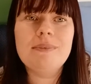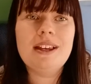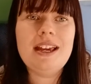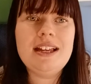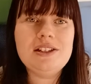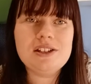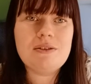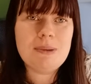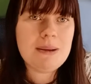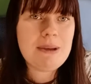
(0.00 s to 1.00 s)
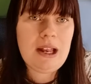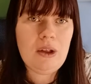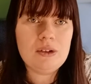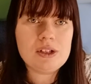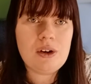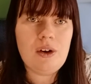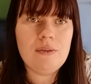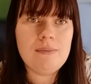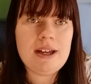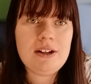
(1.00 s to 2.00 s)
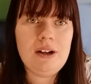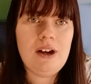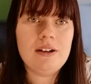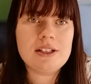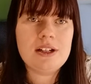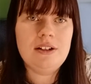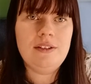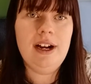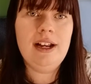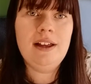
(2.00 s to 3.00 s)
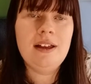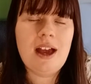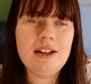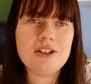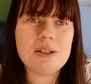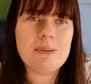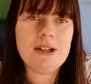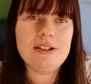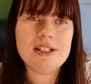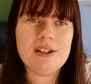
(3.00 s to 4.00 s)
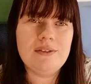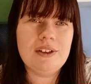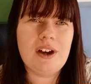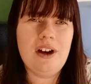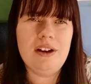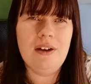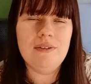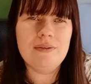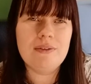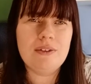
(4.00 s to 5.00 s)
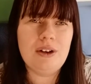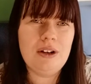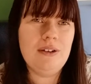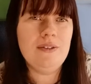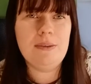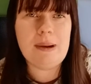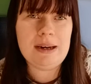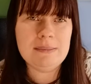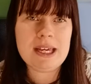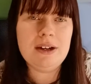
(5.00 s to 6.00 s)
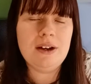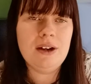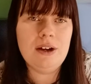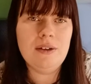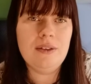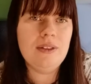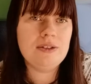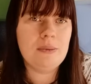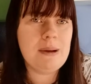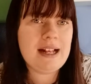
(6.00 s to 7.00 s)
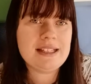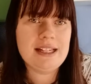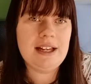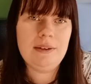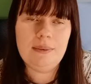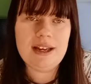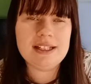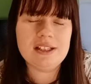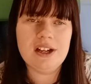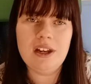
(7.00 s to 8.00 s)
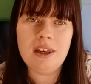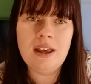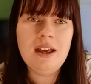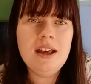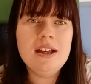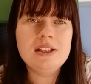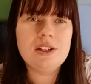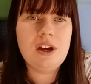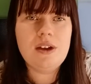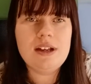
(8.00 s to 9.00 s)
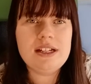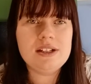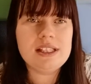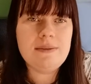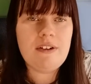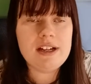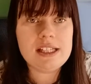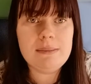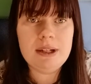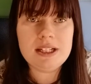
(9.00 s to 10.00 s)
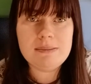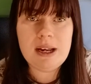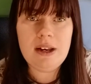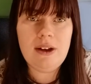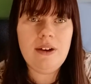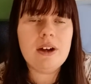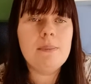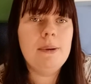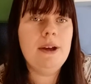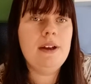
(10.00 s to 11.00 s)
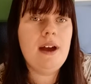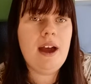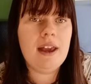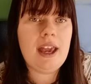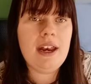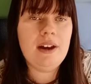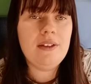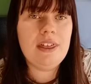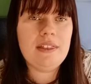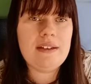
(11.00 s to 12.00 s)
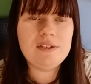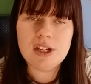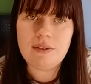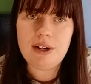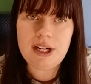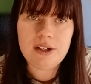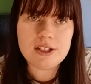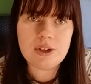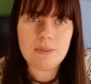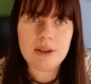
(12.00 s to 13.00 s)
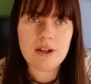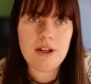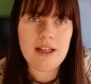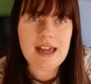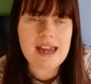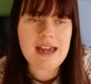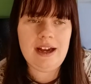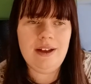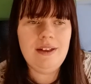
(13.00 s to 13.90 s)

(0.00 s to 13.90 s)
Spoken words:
It does remind me a lot of Meadowlark's colouring, just because of the kind of colour of the Palomino and the sort of patterning and the way it's done. So it does seem very similar to Meadowlark, but again, I think they've done a really nice job with the colour here,